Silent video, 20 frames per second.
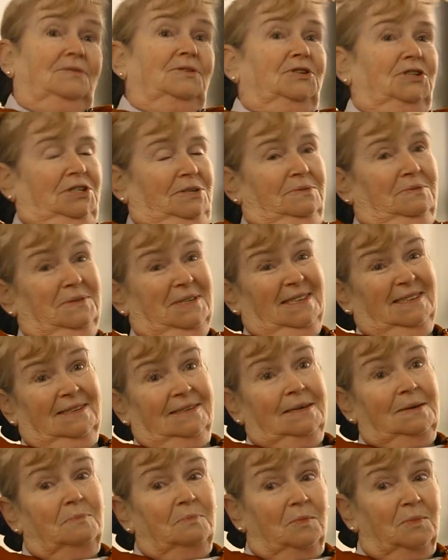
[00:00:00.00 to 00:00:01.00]
She was
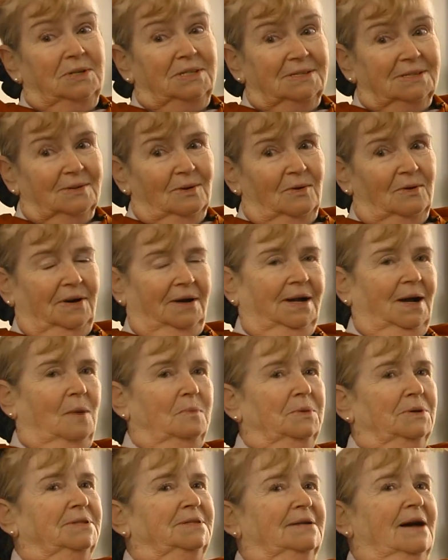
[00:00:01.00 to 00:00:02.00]
asleep, and we saw her a
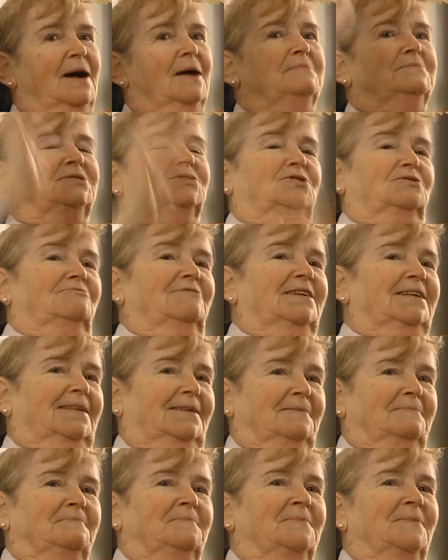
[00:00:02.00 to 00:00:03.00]
couple of times,
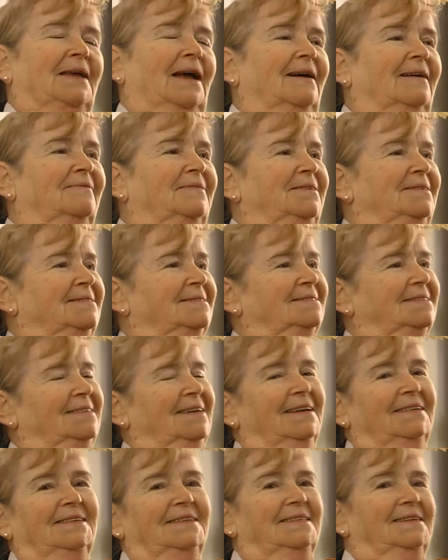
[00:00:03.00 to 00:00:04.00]
Starita. We didn't see
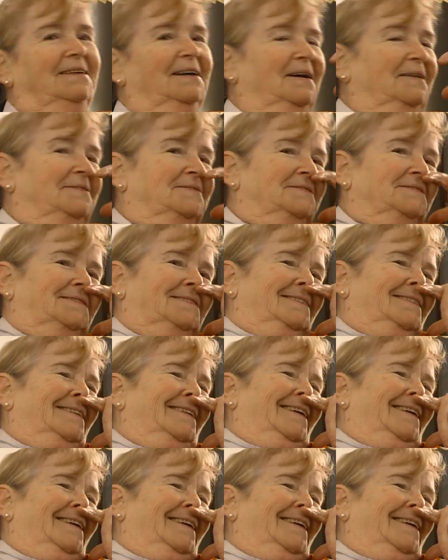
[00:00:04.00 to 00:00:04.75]
any of the others.